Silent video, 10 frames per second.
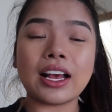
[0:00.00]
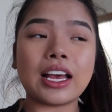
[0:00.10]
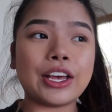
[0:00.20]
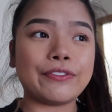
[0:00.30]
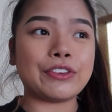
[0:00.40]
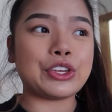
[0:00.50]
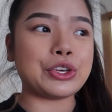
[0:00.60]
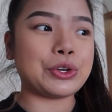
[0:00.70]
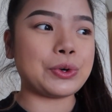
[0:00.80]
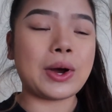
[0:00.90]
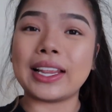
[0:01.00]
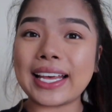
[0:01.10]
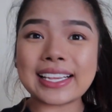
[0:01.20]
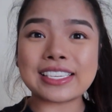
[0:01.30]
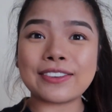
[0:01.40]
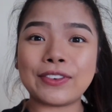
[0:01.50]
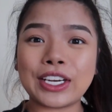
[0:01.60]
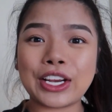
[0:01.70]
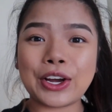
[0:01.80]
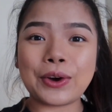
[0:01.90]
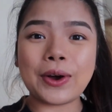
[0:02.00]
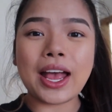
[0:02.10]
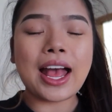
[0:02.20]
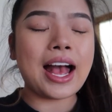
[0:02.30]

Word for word: If you like this video,